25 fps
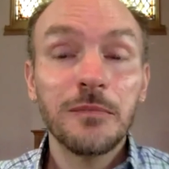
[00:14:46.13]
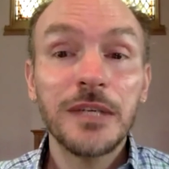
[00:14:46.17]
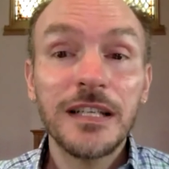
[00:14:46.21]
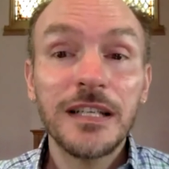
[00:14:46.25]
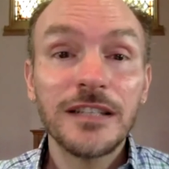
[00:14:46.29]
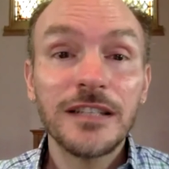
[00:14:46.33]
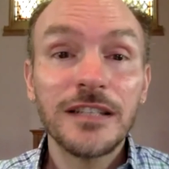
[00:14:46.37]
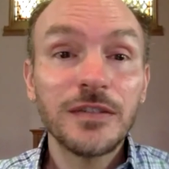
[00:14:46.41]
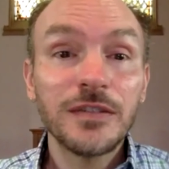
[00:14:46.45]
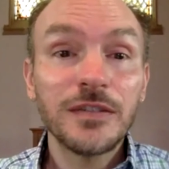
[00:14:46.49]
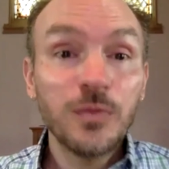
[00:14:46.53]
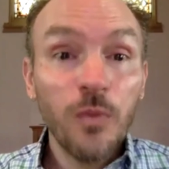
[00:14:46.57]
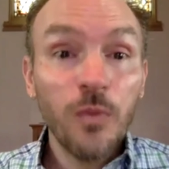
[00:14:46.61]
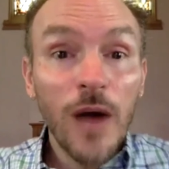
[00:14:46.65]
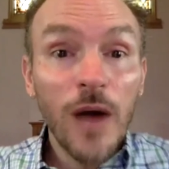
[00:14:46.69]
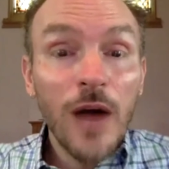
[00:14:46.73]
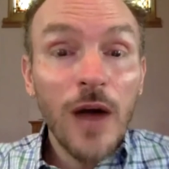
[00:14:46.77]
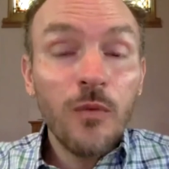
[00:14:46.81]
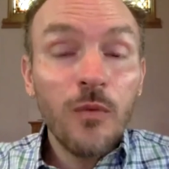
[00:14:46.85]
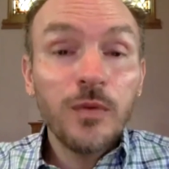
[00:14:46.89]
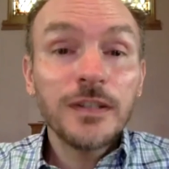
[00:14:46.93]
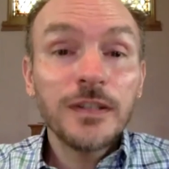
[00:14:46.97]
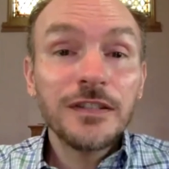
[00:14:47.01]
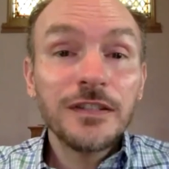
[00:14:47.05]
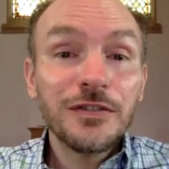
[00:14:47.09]
because why
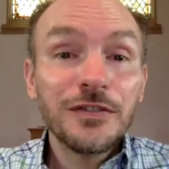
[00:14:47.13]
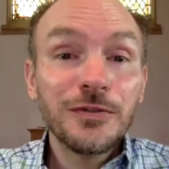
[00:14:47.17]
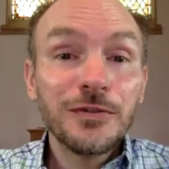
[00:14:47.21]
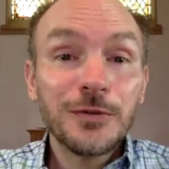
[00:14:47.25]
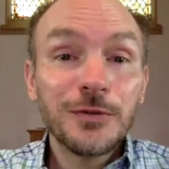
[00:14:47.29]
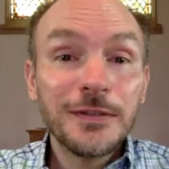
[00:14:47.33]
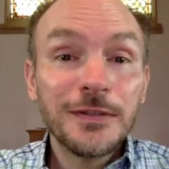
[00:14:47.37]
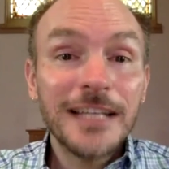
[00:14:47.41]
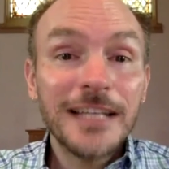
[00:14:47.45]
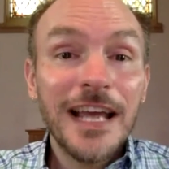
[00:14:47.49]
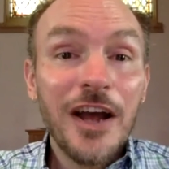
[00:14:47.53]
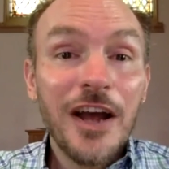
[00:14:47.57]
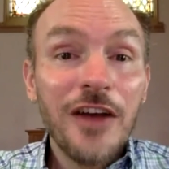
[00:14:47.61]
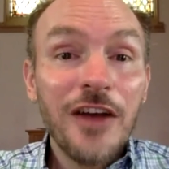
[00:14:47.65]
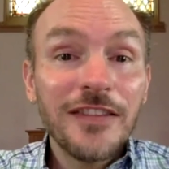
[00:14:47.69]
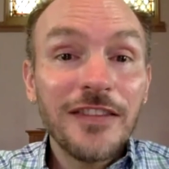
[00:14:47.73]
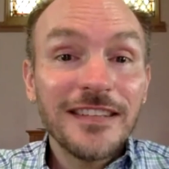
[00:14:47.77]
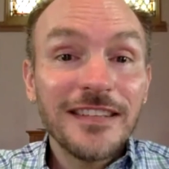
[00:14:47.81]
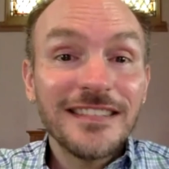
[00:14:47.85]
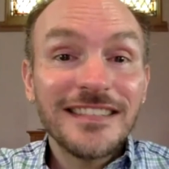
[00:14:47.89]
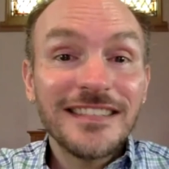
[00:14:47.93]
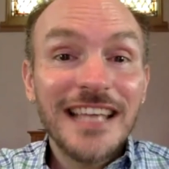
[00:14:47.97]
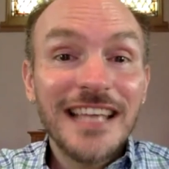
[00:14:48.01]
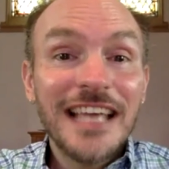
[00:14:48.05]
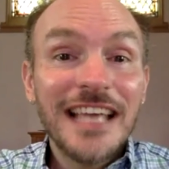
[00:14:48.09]
wouldn't you stay on the
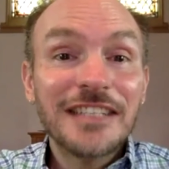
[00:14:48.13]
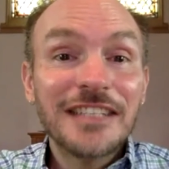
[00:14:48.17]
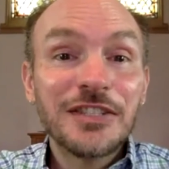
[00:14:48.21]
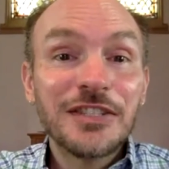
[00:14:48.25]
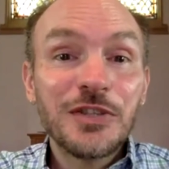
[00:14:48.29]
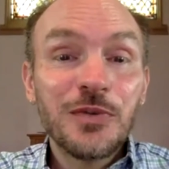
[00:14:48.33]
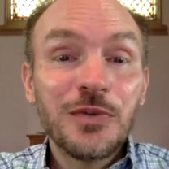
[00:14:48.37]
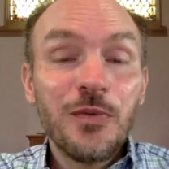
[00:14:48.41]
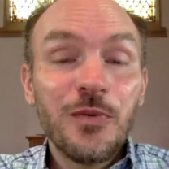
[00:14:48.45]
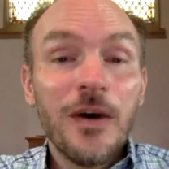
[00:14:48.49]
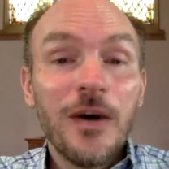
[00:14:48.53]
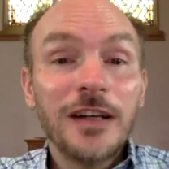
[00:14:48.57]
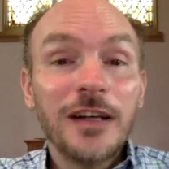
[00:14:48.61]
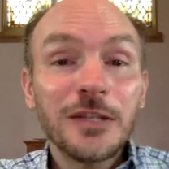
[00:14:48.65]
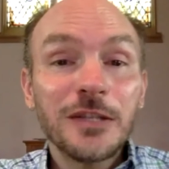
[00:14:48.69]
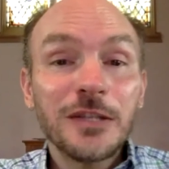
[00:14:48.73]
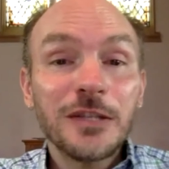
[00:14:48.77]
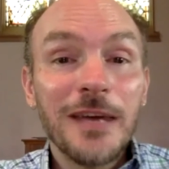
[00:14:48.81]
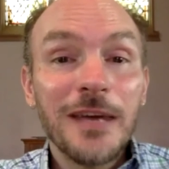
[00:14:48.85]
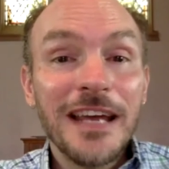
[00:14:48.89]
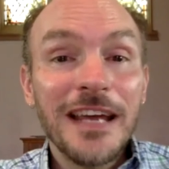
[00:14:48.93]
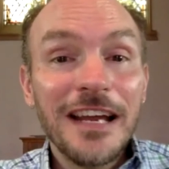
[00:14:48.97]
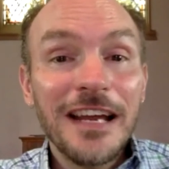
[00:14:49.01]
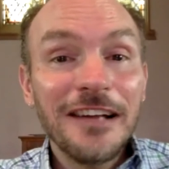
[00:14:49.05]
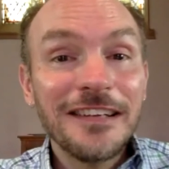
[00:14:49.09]
stage to watch
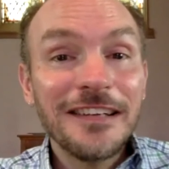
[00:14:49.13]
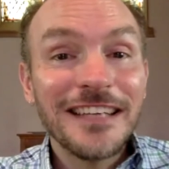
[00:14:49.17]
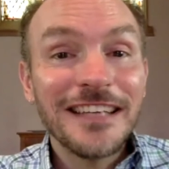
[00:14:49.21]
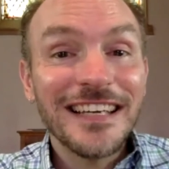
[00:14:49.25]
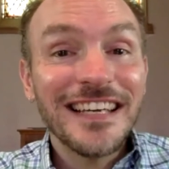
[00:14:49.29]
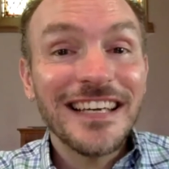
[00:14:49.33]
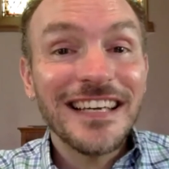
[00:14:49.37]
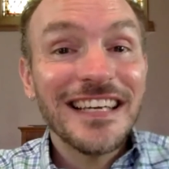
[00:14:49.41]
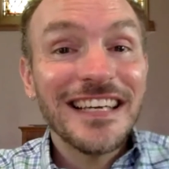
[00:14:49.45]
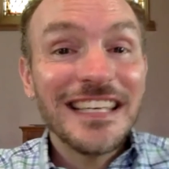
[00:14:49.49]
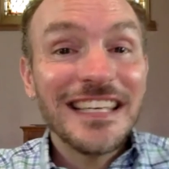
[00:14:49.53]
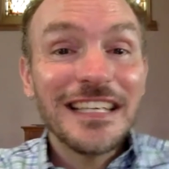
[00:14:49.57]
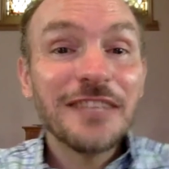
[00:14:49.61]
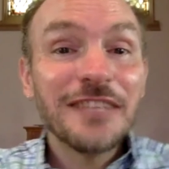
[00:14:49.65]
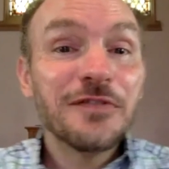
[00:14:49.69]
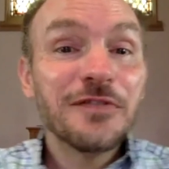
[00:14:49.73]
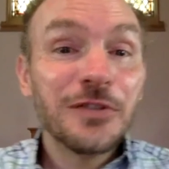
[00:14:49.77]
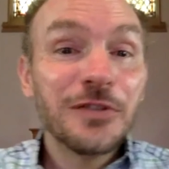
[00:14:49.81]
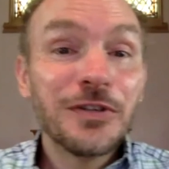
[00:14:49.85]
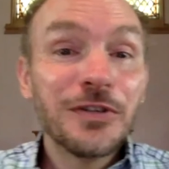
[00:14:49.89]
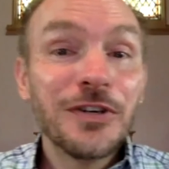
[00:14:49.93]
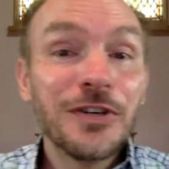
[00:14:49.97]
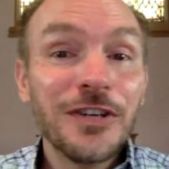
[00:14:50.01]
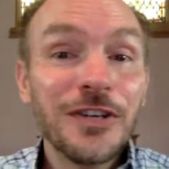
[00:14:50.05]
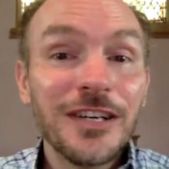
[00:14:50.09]
Mahalia if
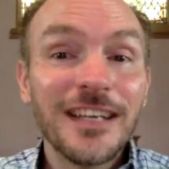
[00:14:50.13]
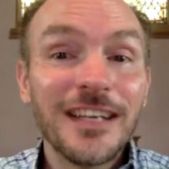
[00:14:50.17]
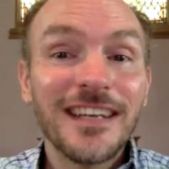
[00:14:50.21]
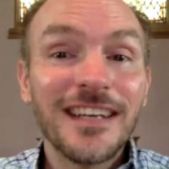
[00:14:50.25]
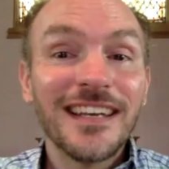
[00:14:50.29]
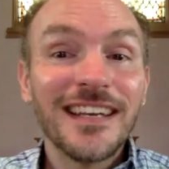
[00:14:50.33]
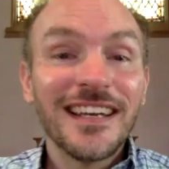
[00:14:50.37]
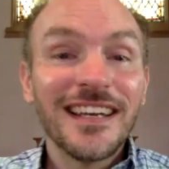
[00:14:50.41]
you could?